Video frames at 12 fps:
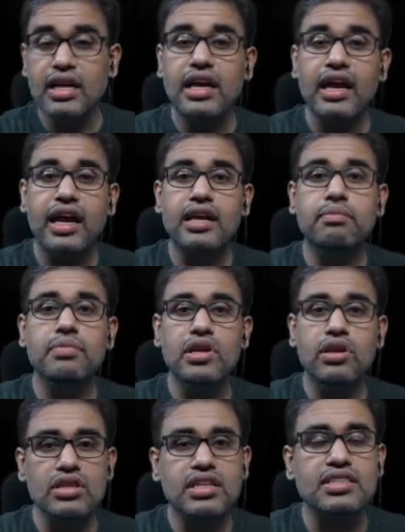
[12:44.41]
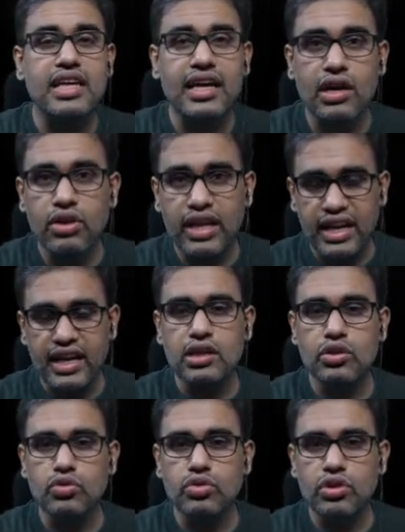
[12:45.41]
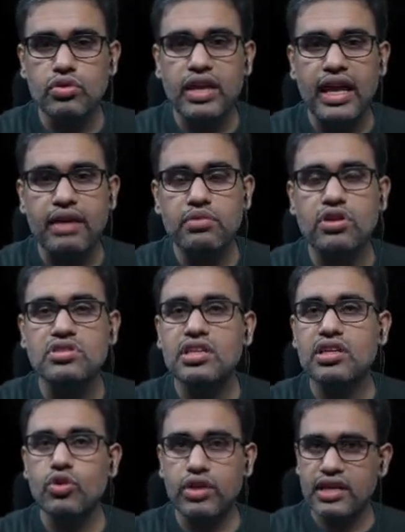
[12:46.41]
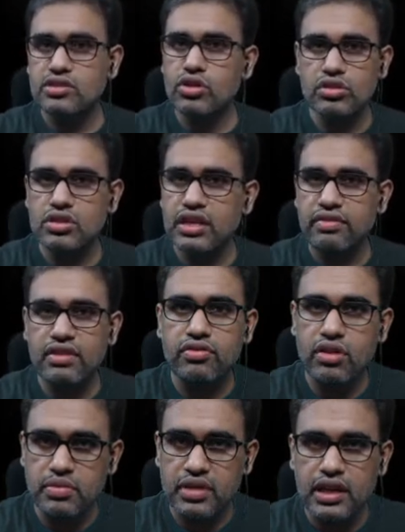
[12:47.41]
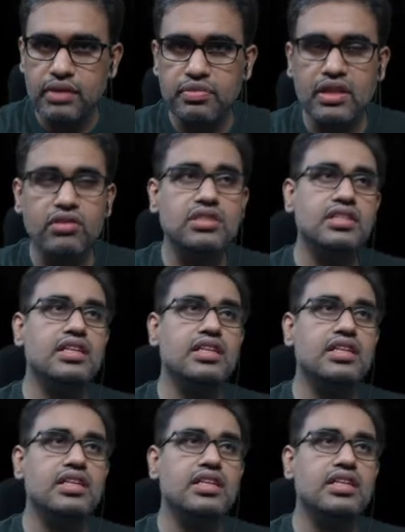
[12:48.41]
And below this, around L2, you will have, because the gonads also develop from here. You can see the